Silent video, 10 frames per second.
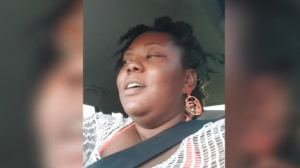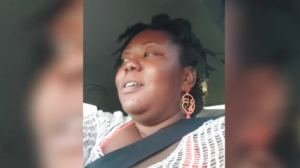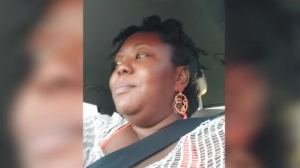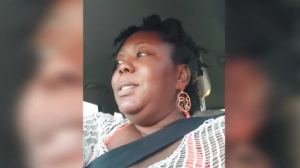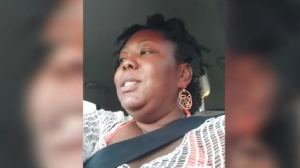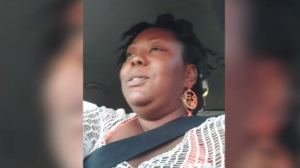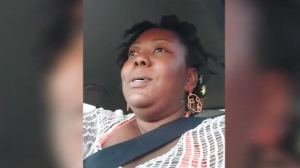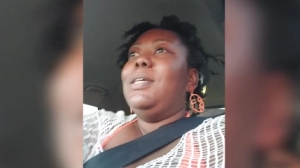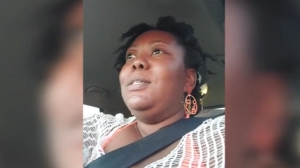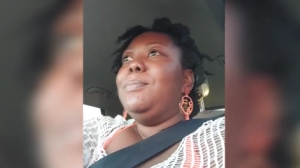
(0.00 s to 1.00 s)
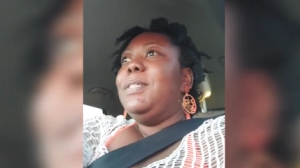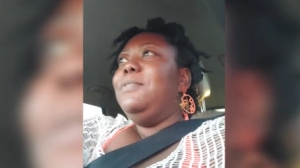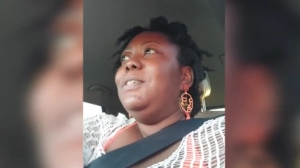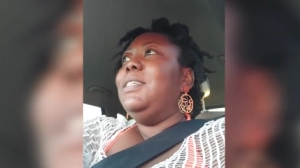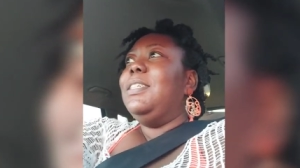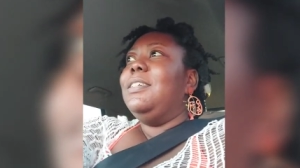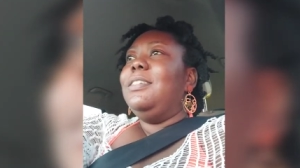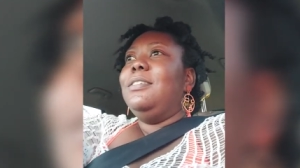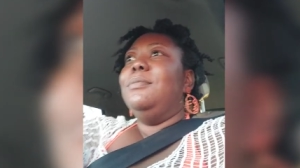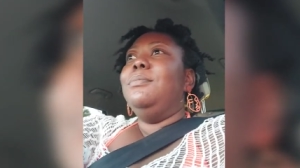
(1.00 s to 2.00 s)
Camino end up
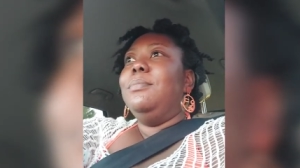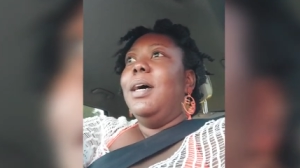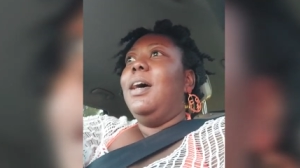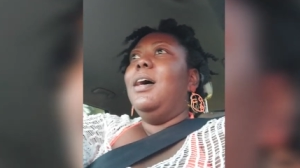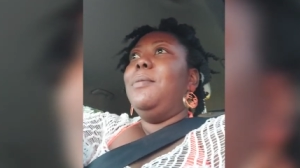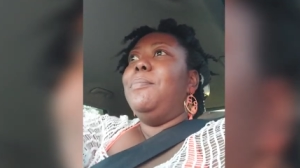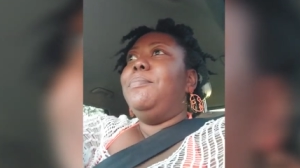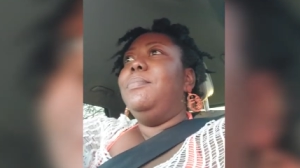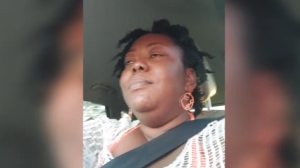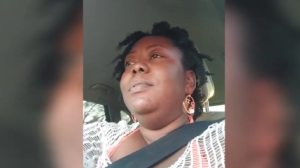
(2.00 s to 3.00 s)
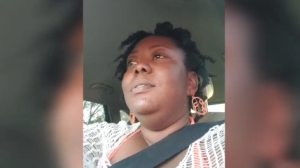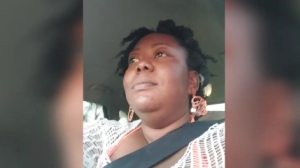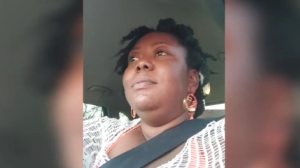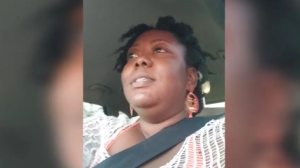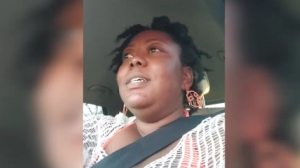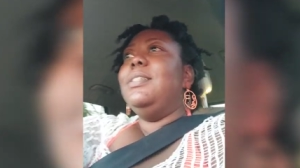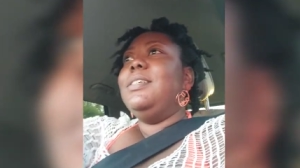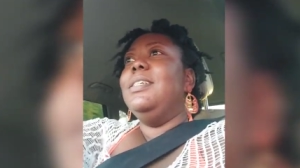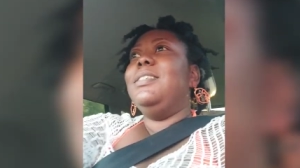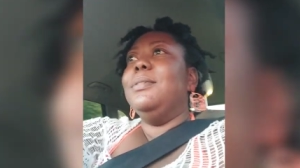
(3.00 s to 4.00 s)
leaving my arm
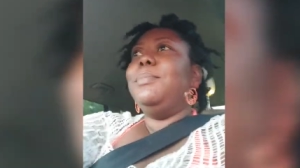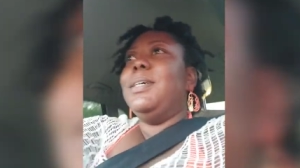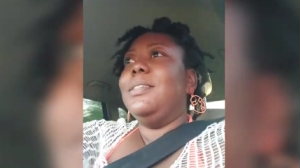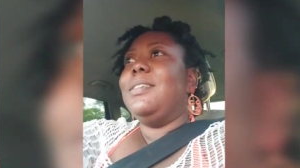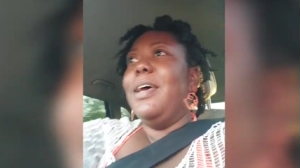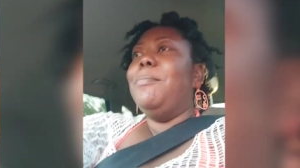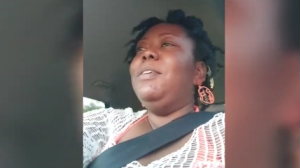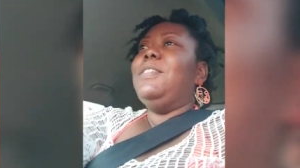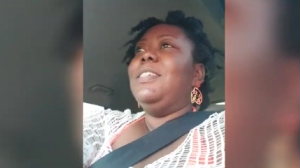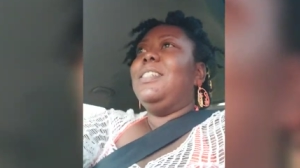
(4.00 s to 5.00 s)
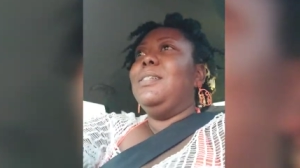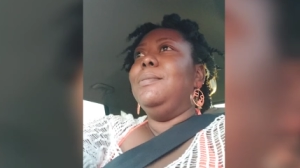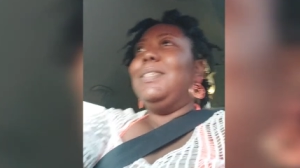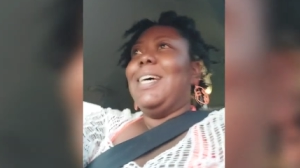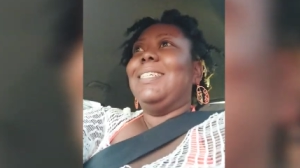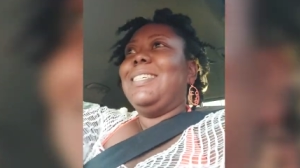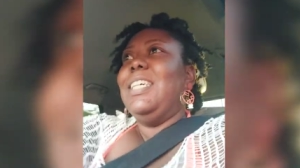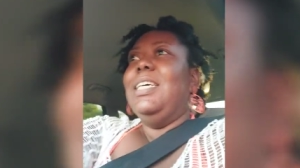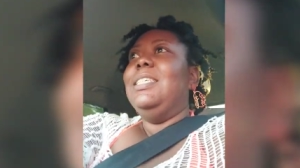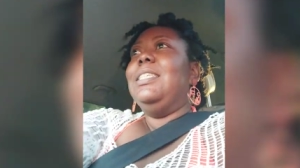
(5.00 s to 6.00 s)
St. Elizabeth. I'm leaving St.
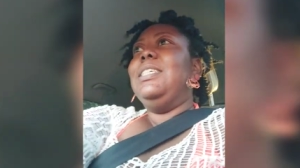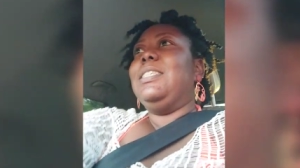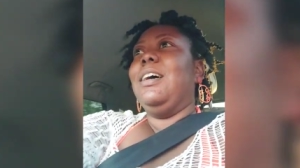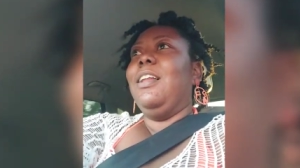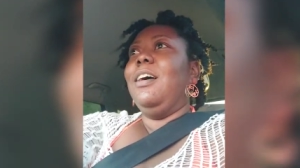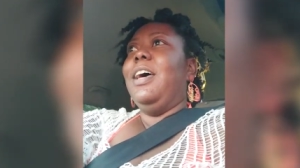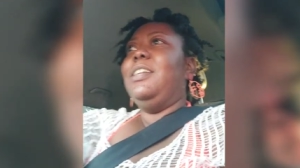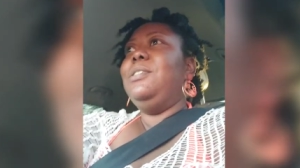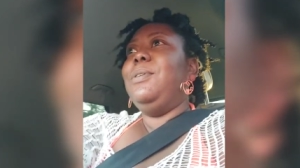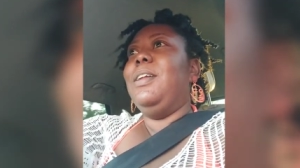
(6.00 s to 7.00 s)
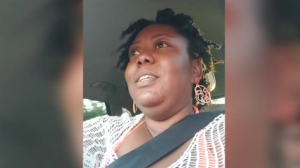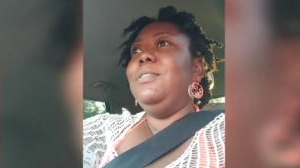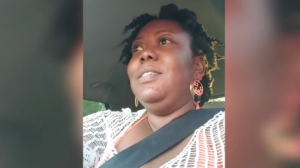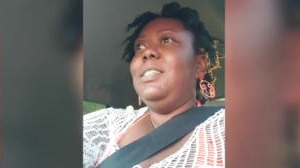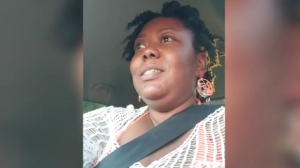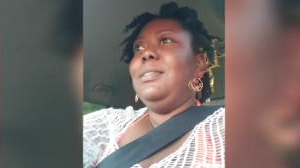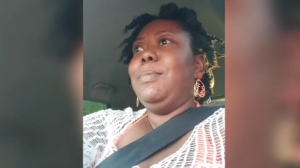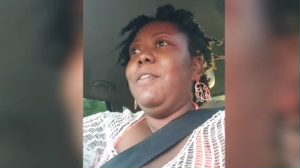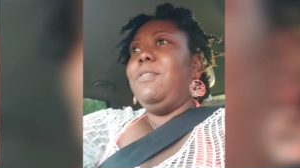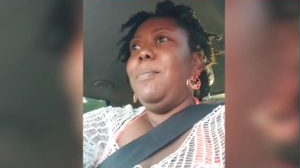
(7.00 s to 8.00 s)
Elizabeth at 6 o'clock. I didn't want to leave St.
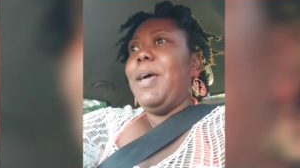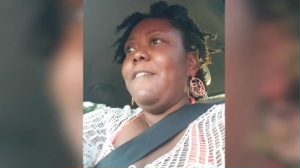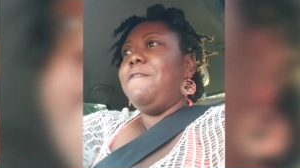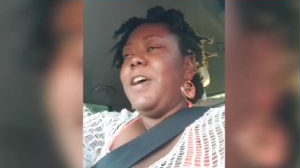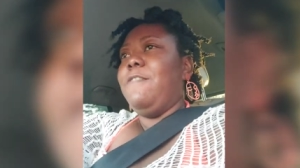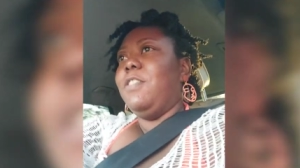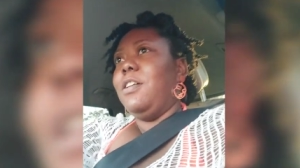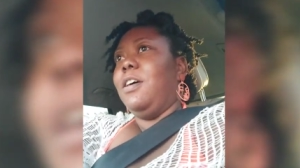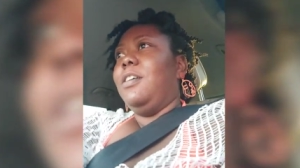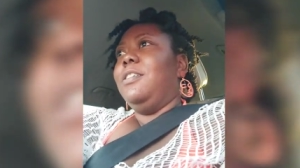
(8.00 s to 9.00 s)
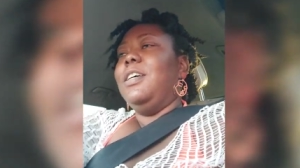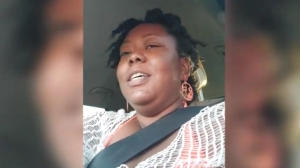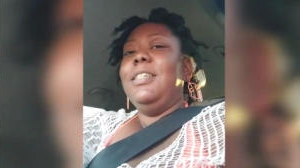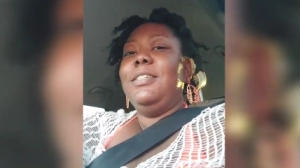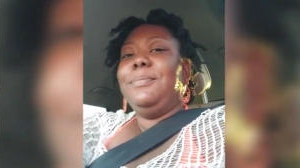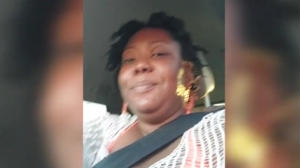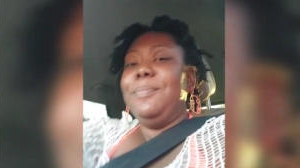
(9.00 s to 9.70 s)
Elizabeth from like 5 o'clock, right?